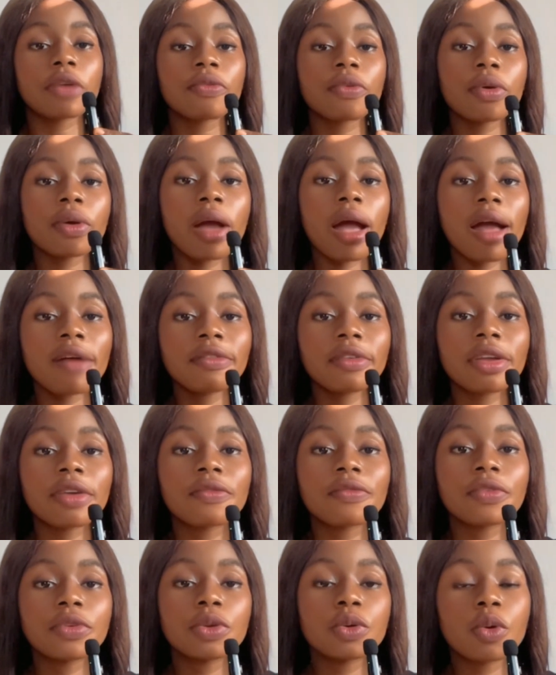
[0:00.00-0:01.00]
If you have a
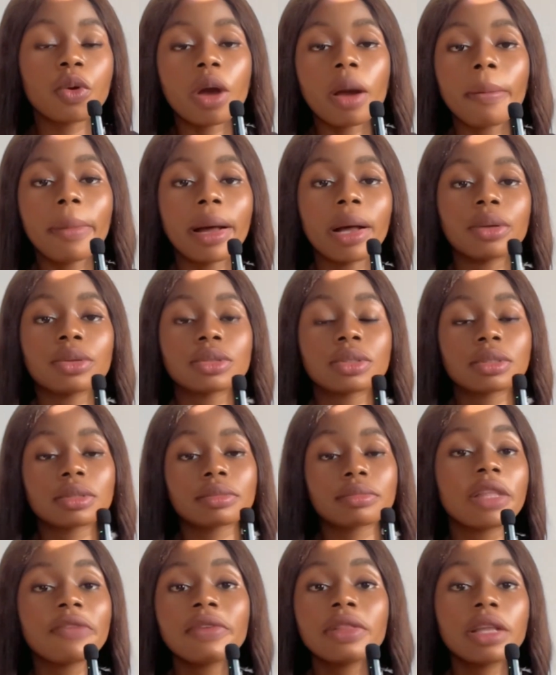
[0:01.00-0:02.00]
video about
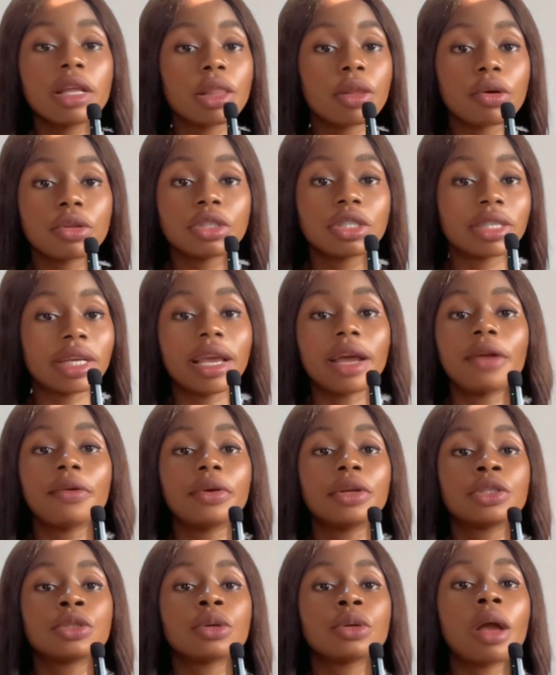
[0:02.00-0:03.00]
living alone diaries,